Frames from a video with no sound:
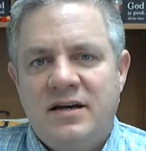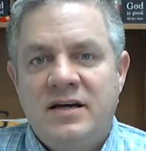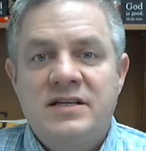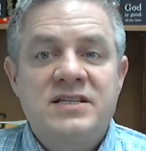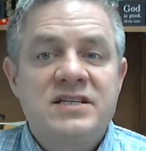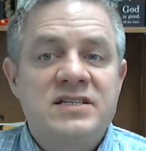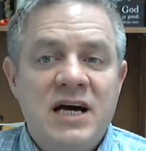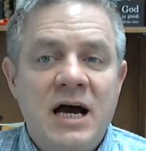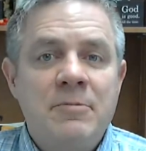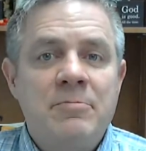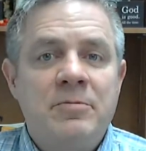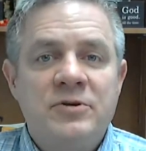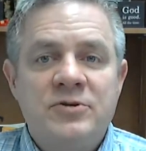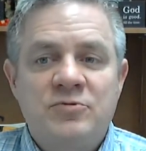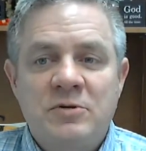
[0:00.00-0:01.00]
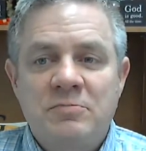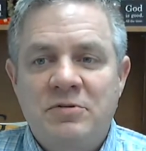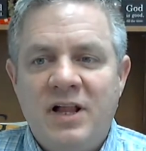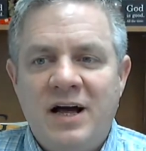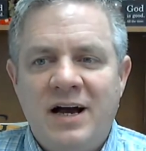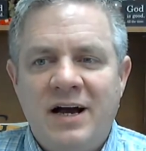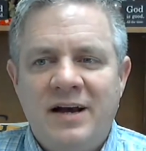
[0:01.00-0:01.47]
His disciples
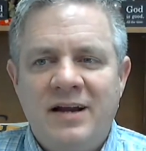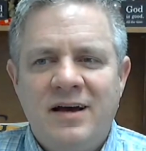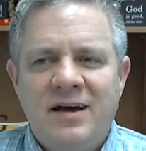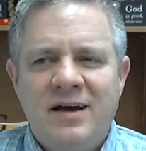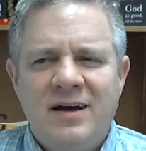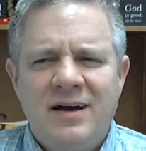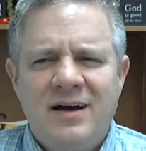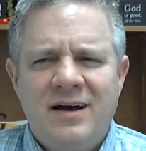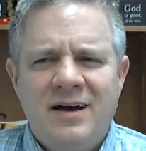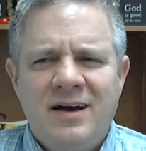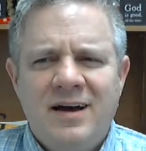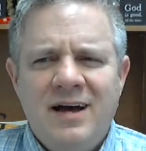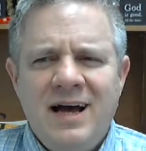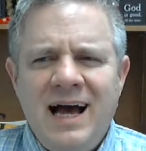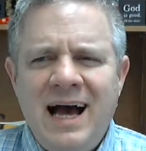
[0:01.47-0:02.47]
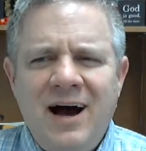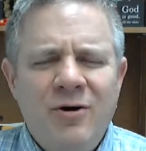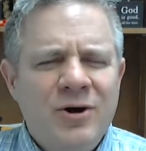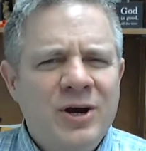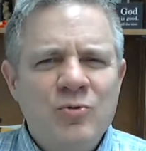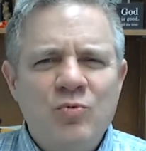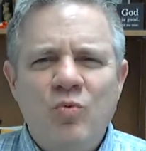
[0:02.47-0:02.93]
replied, How
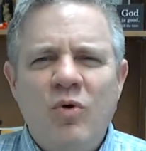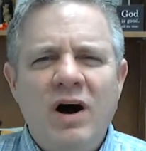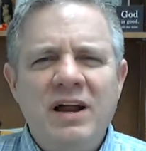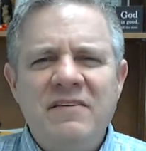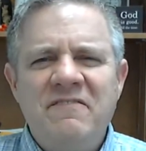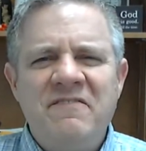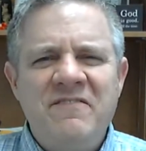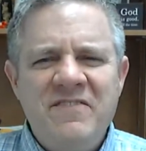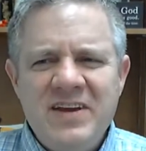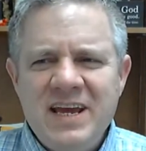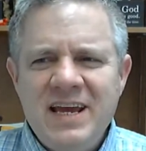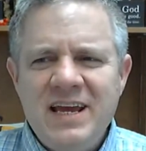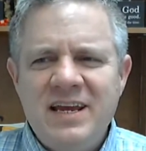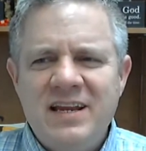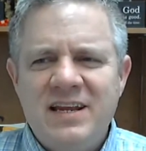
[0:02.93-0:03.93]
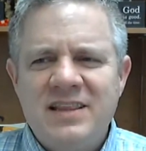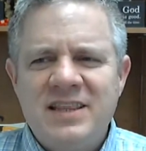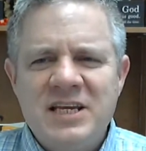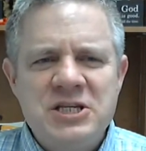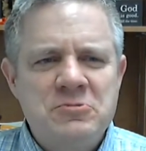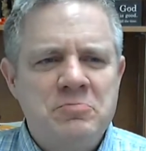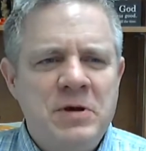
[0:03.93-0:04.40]
can one feed
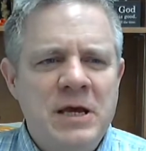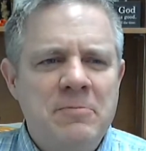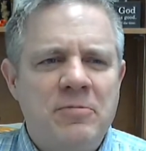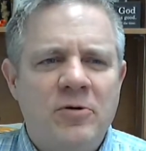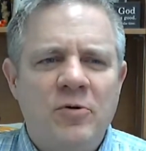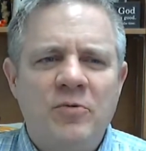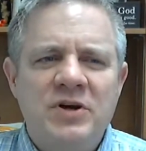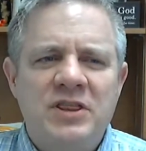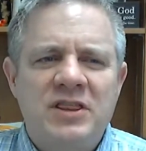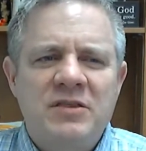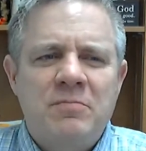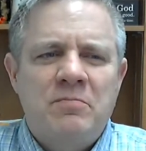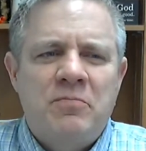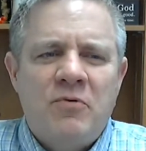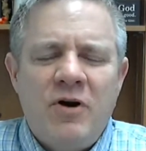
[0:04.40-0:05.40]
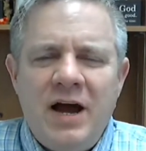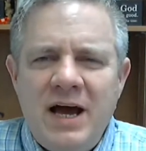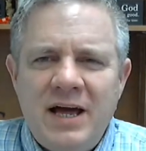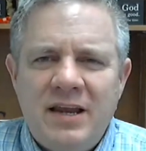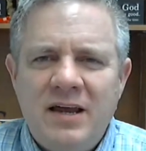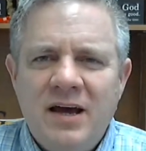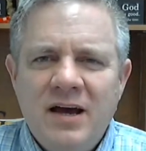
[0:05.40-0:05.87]
these people with the
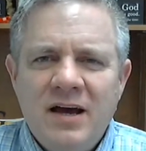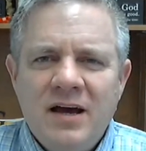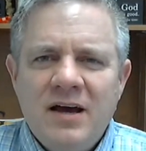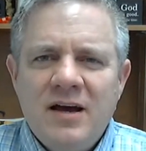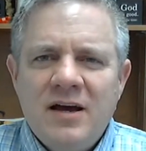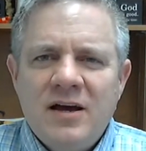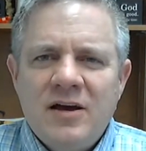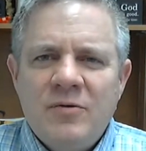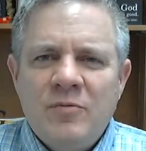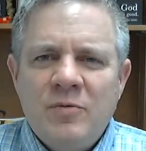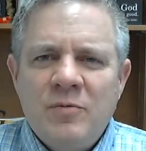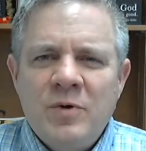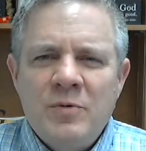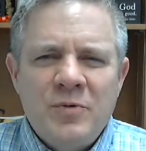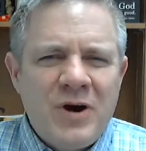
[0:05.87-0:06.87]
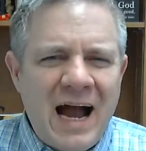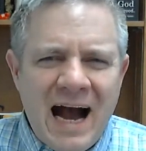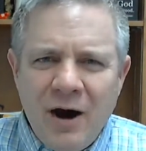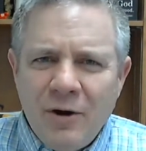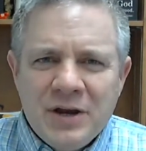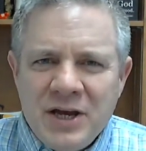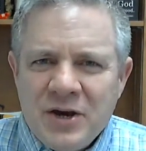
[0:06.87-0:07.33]
bread when we're
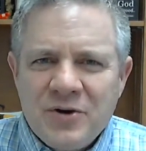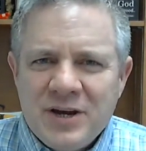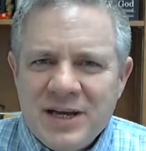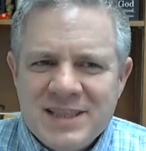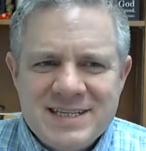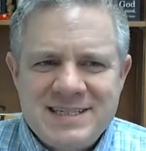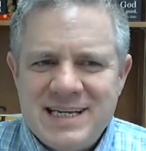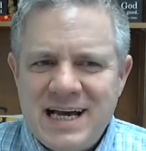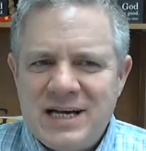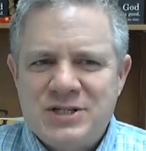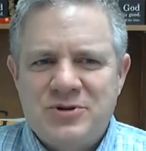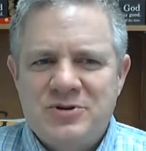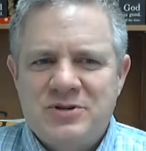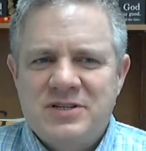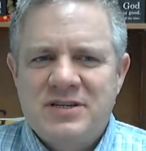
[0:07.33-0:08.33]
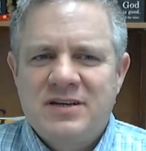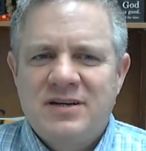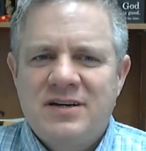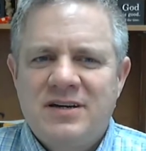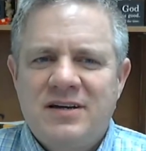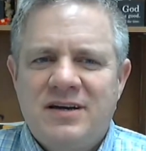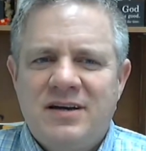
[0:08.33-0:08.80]
out here in the desert?
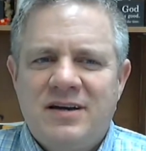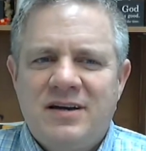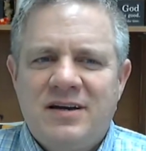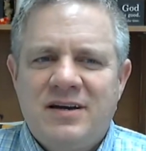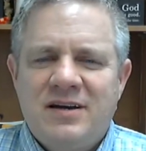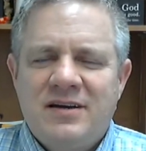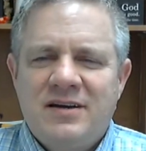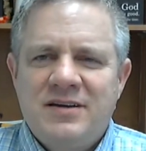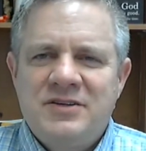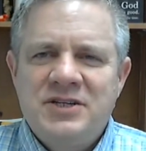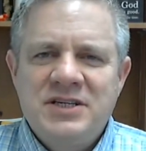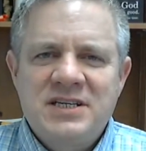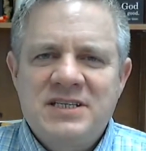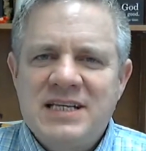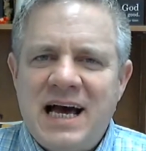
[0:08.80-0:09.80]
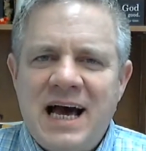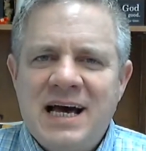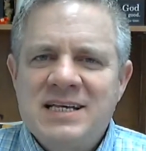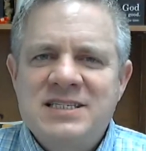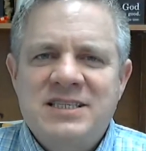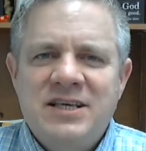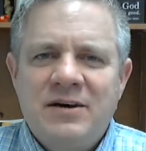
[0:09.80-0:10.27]
Jesus
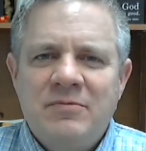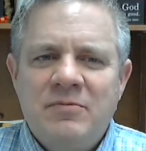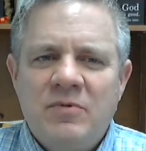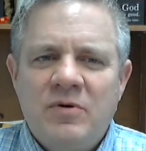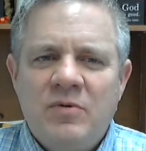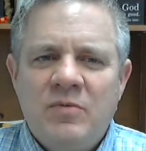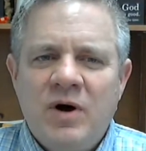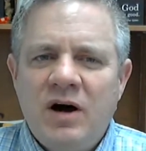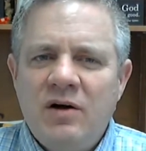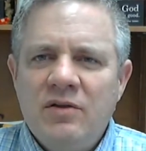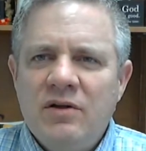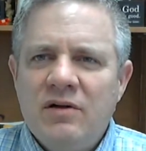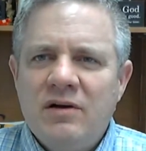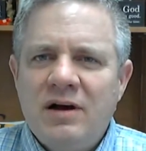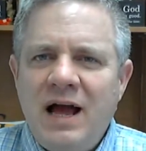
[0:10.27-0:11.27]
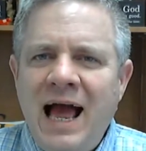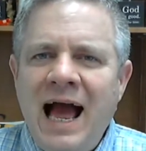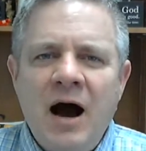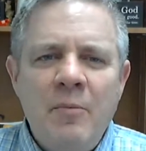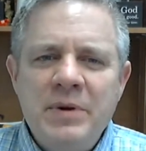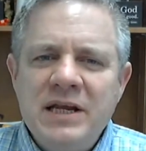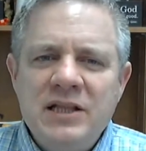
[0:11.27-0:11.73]
asked them, Well,
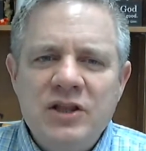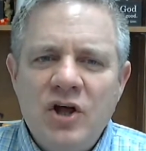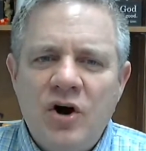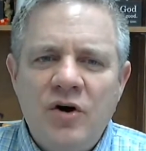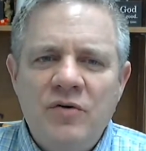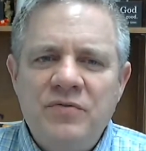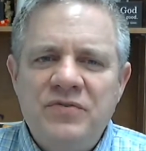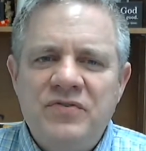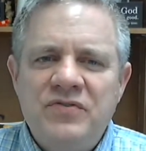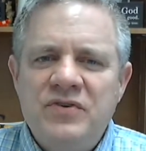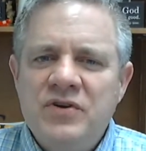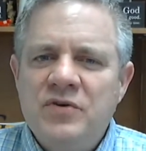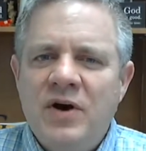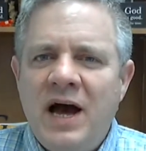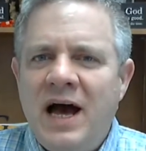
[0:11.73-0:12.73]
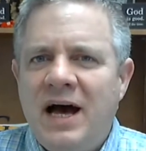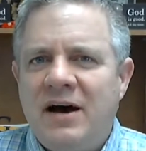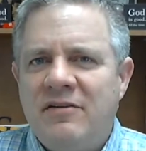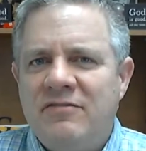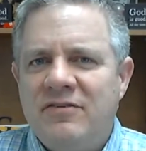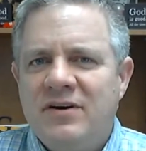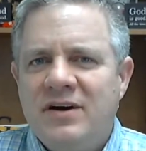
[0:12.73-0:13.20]
how many loaves do you
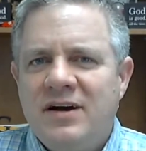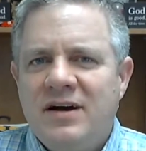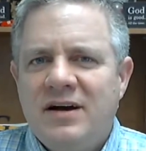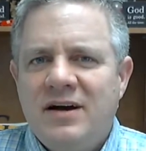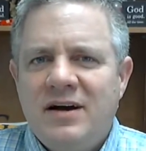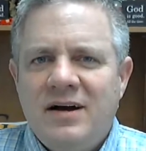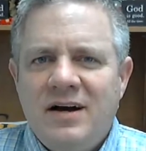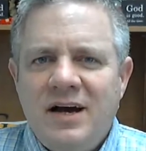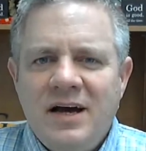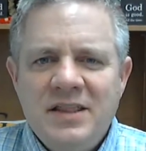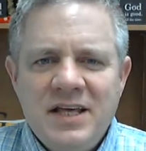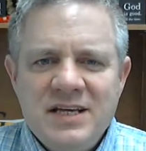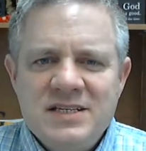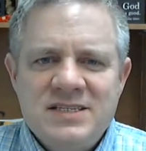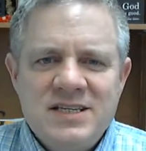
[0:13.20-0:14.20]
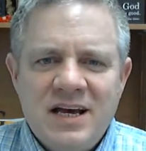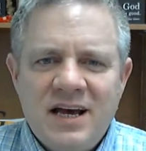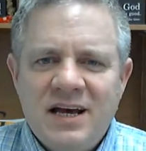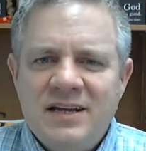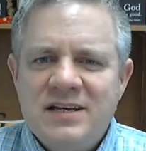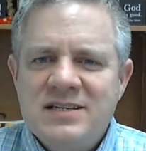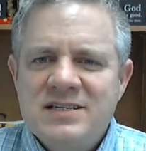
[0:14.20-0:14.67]
have? And they
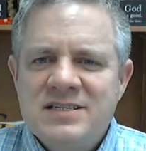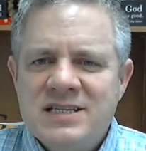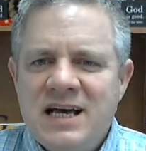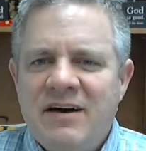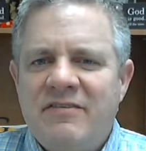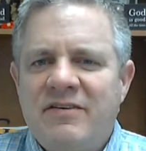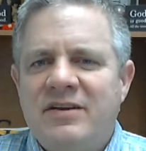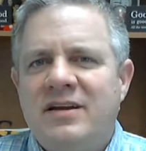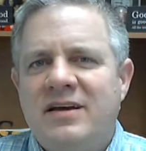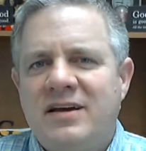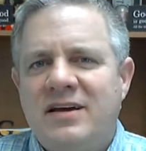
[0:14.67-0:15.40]
said, Seven.